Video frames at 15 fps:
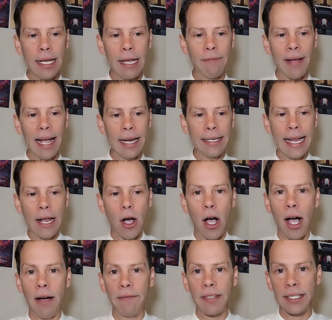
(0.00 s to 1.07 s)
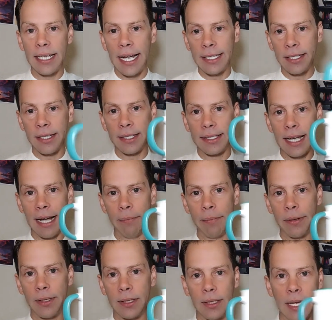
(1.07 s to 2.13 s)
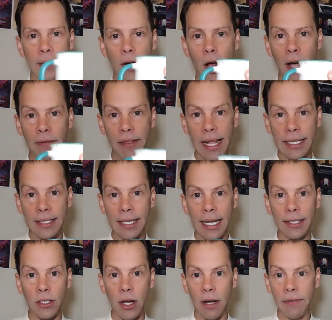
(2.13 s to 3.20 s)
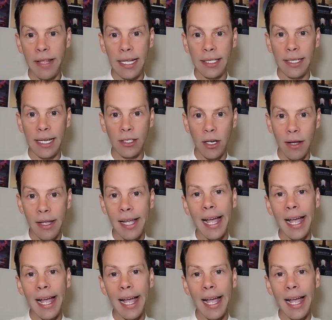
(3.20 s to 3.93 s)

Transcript: If I take half the size of this cup, and then half of that size, and half of that size, and